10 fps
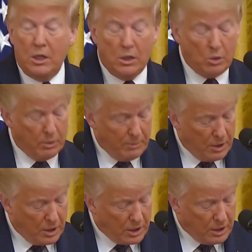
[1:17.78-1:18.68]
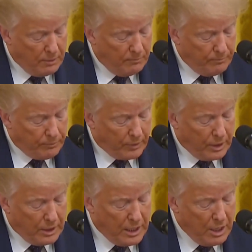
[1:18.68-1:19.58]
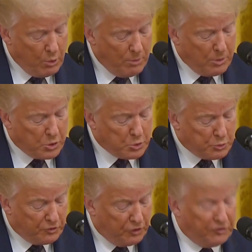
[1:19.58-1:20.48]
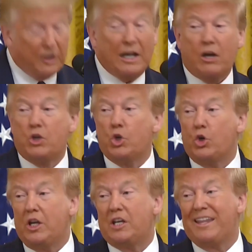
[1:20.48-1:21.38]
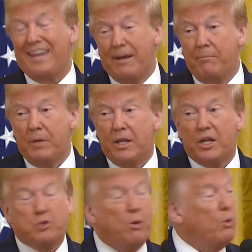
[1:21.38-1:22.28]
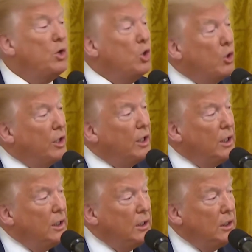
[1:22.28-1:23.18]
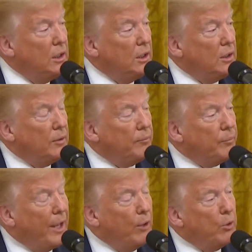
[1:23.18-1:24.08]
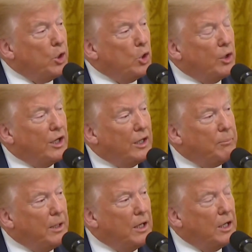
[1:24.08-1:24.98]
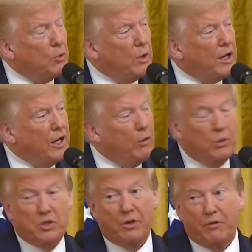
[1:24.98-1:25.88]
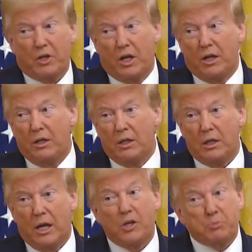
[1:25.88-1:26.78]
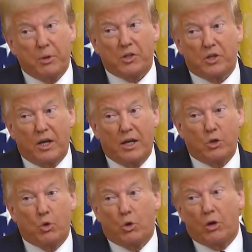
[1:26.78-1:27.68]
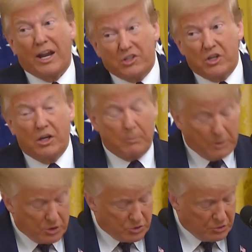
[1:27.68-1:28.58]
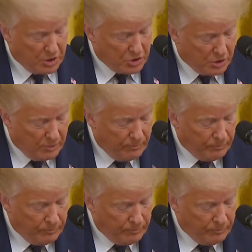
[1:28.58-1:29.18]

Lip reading: to America, and now we must fulfill our duty to them, and that's what we're doing. And we're doing it beyond what anyone's ever done as president or as an administration.